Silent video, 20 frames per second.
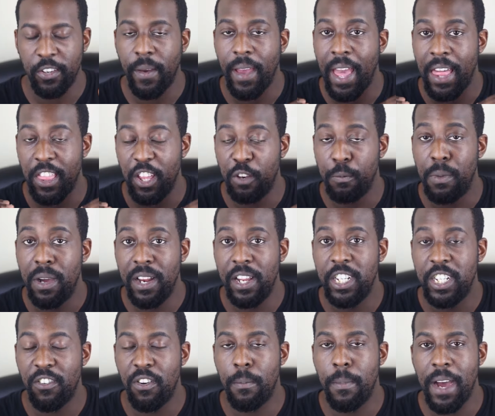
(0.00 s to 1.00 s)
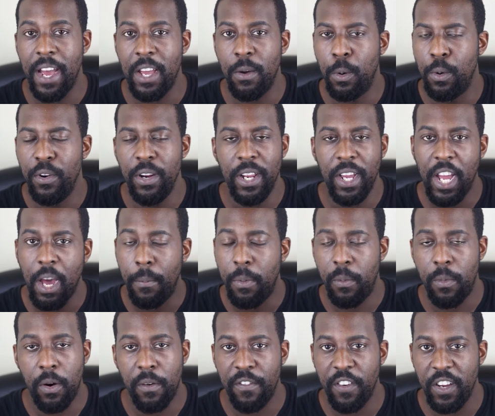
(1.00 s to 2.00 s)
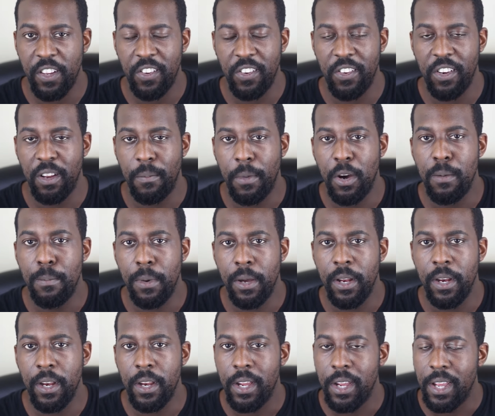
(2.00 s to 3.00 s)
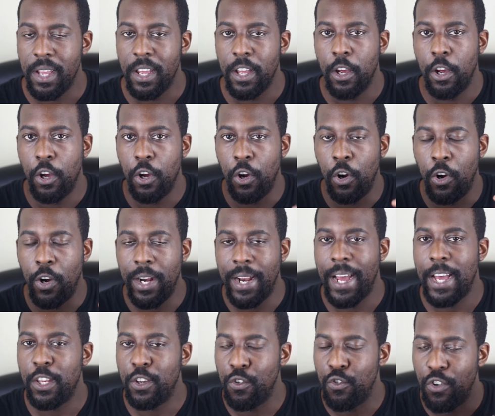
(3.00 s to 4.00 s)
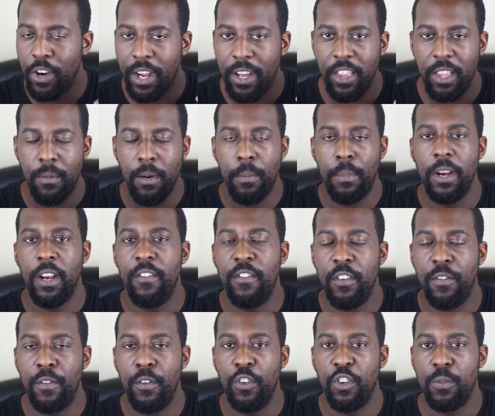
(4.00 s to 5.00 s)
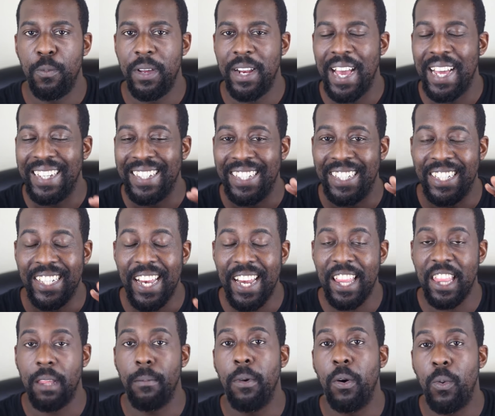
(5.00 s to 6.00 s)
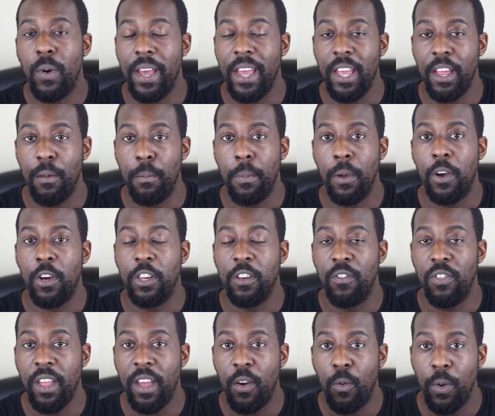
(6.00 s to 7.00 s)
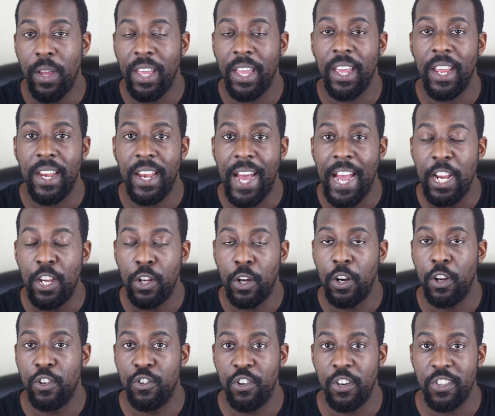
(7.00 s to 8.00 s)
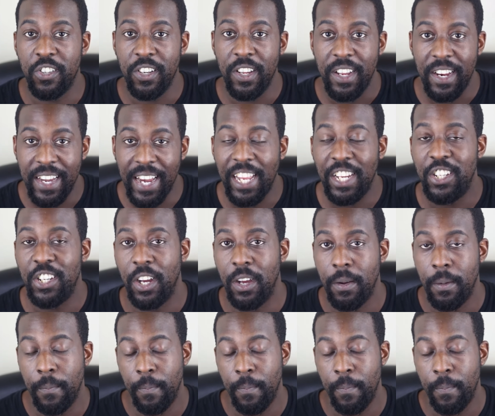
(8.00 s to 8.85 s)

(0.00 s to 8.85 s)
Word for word: So at this point in Jeremiah, we'll read a couple more verses in a moment, God has written them a bill of divorcement and sent them away because of their wicked, idolatrous nature.